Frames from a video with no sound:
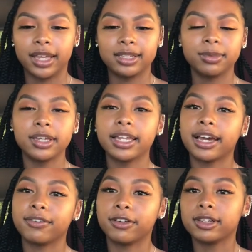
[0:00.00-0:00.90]
something like
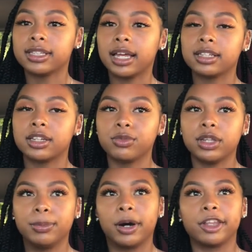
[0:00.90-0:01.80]
at first that didn't
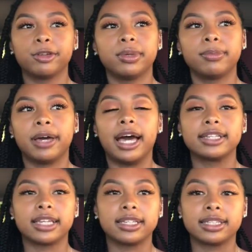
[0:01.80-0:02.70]
really bother me, but
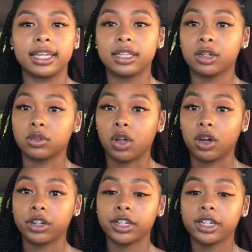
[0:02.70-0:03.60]
as I stayed there
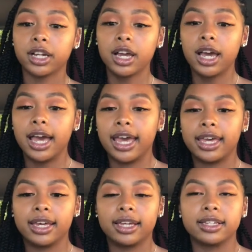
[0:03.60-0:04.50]
longer
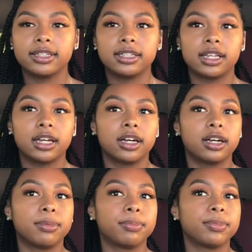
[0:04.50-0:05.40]
and
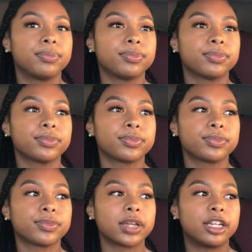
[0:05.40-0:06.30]

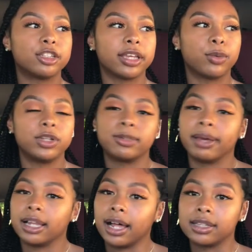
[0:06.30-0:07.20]
I just like went to my
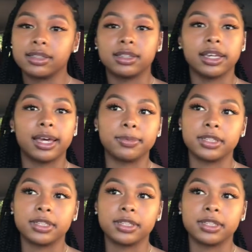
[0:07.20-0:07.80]
classes and kept